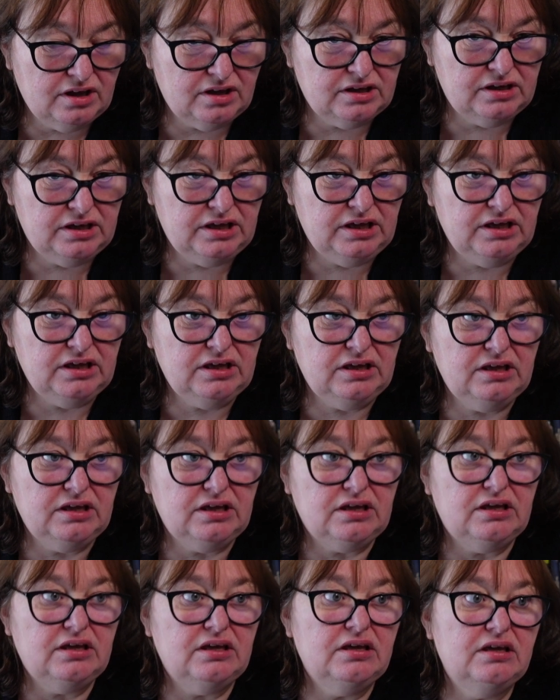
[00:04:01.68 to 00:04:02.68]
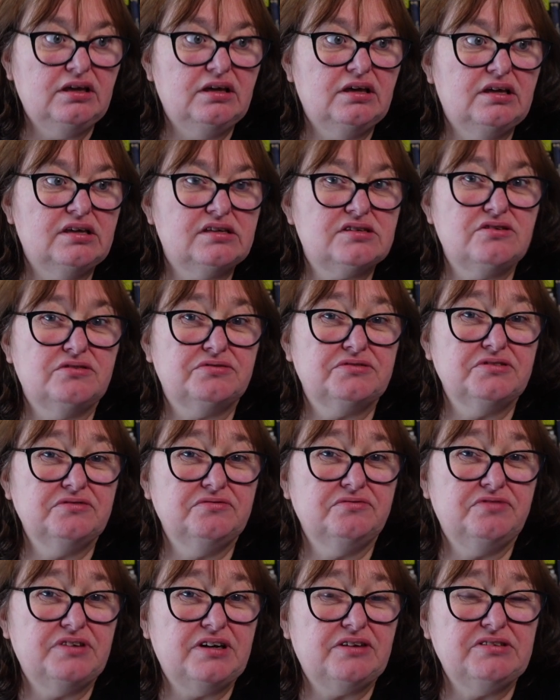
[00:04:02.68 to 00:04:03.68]
He is
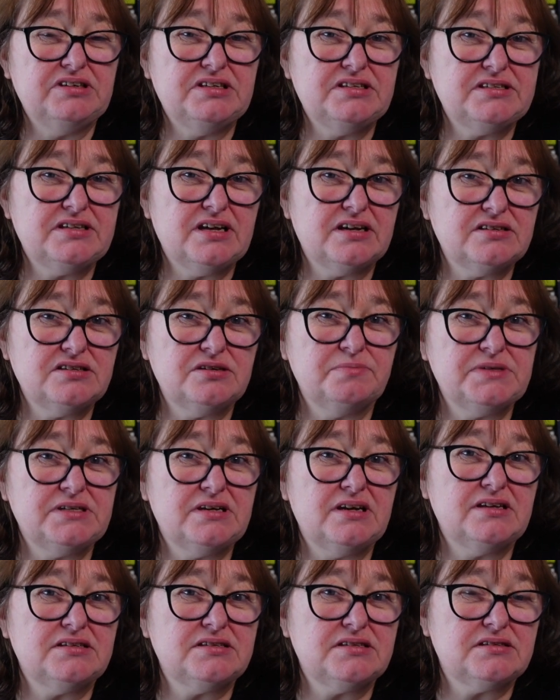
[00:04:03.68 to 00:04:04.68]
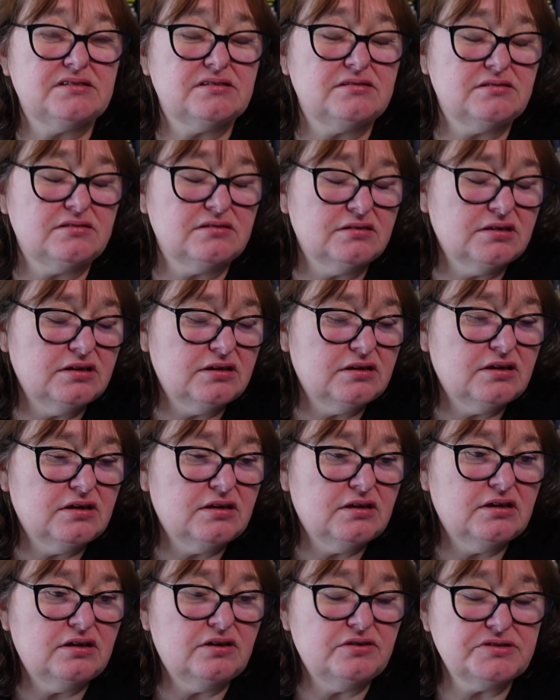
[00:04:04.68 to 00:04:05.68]
often very sex obsessed,
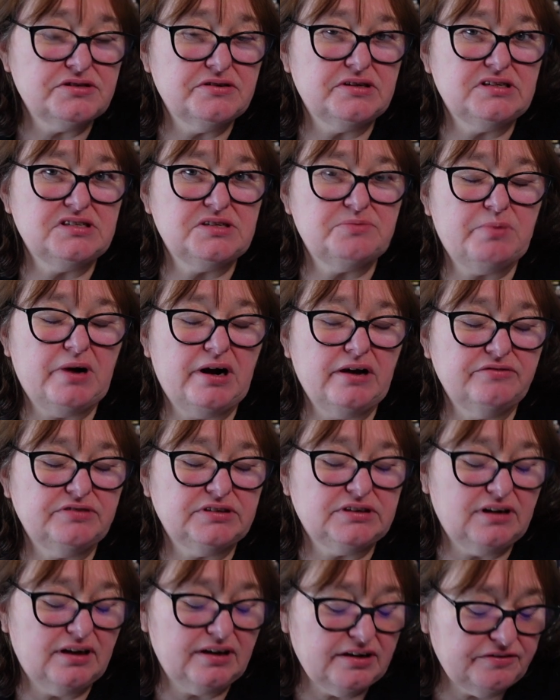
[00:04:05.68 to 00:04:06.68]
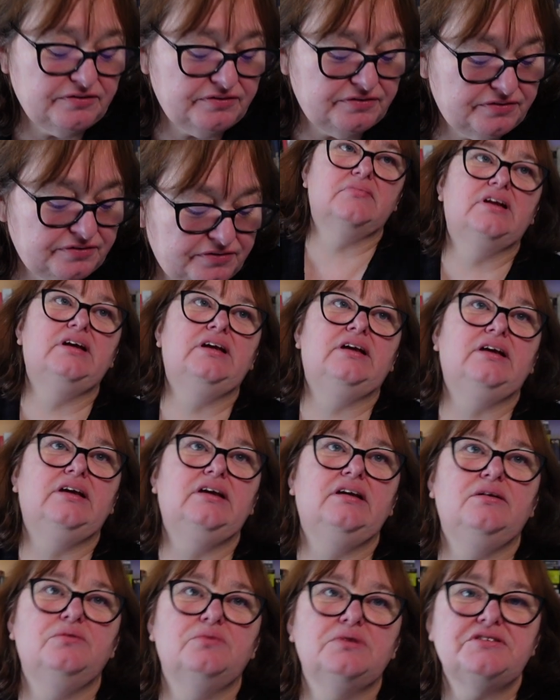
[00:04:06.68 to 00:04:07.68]
also in his private life.
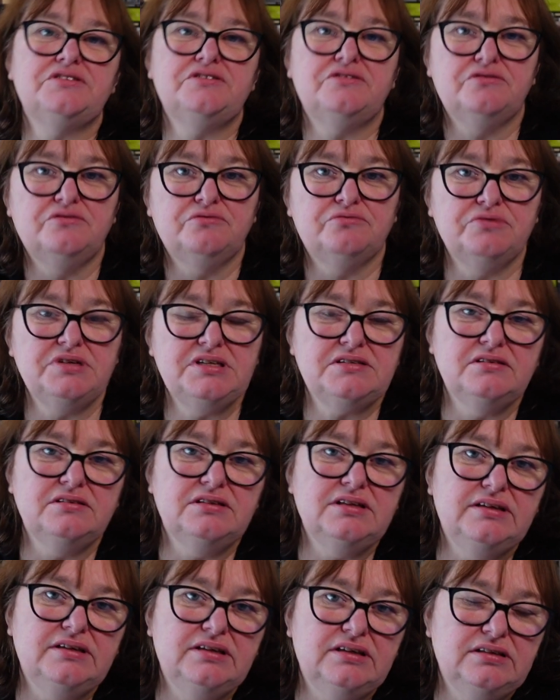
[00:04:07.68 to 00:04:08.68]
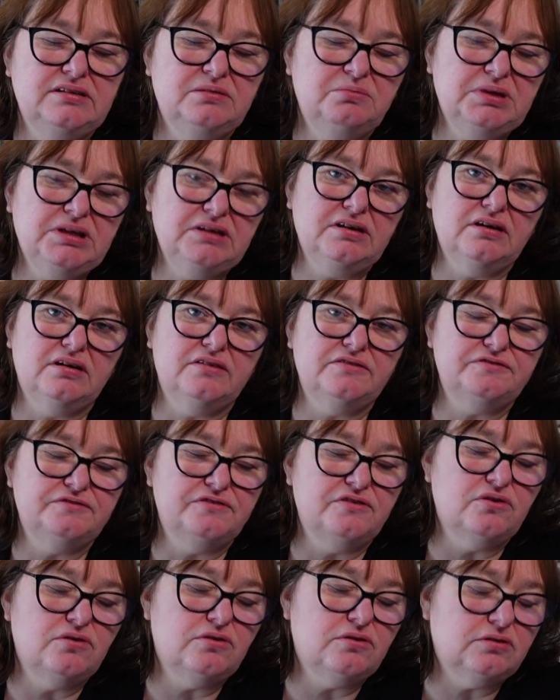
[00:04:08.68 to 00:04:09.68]
He was recently in the media
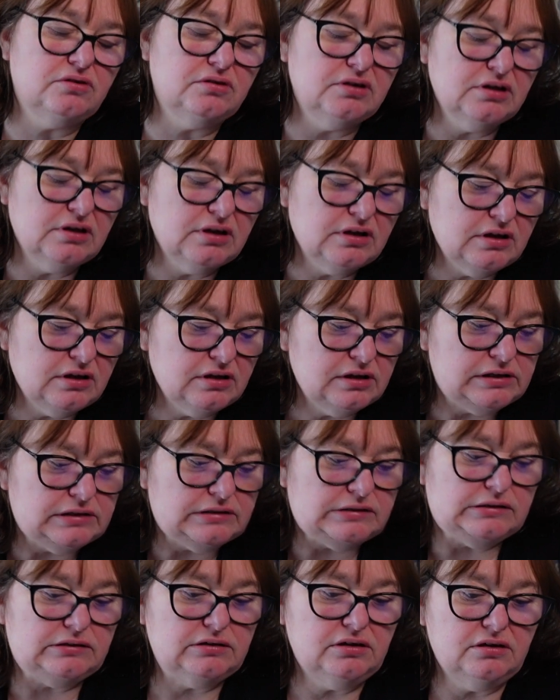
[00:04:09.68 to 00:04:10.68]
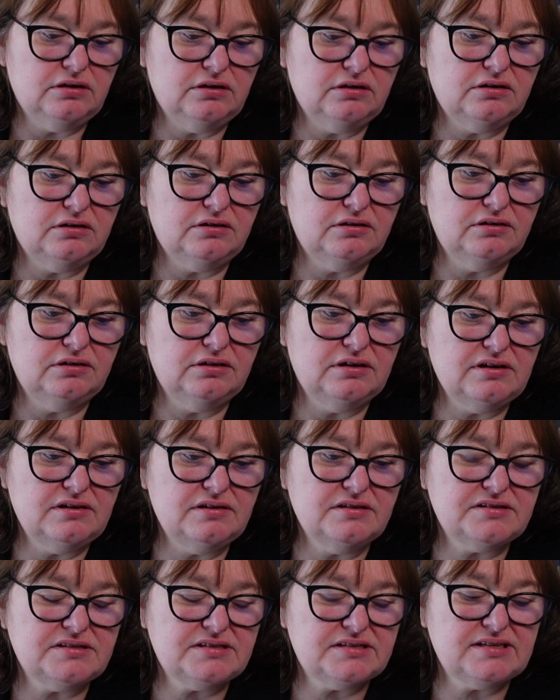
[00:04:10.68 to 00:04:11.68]
for a
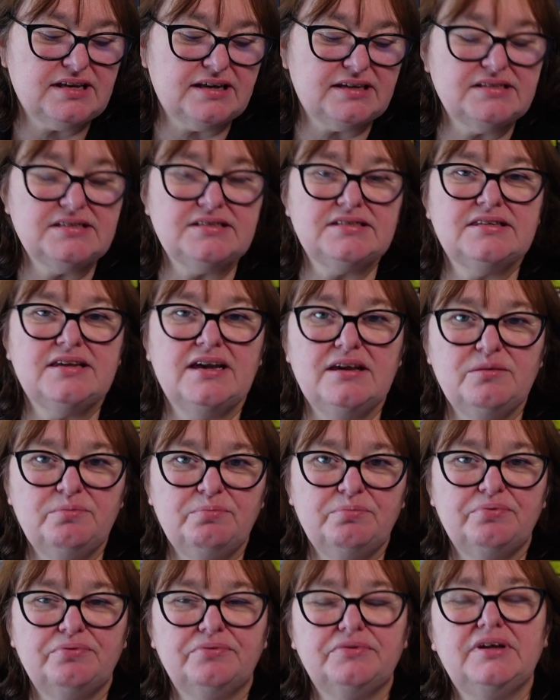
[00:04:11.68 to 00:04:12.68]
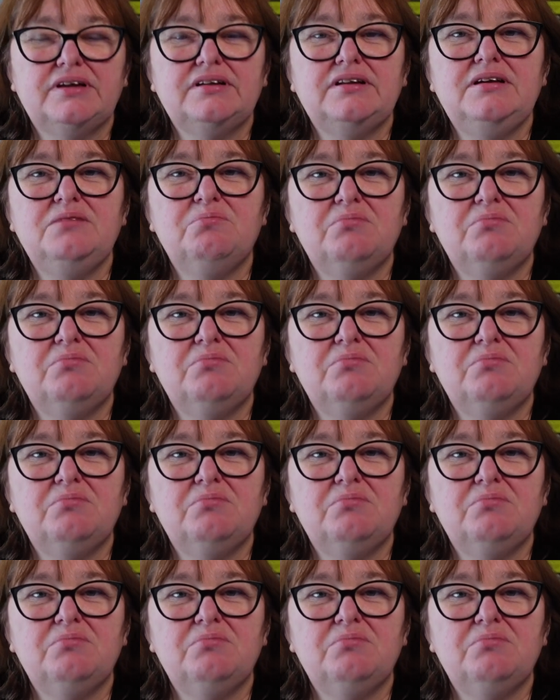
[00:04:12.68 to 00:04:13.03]
sex tape that he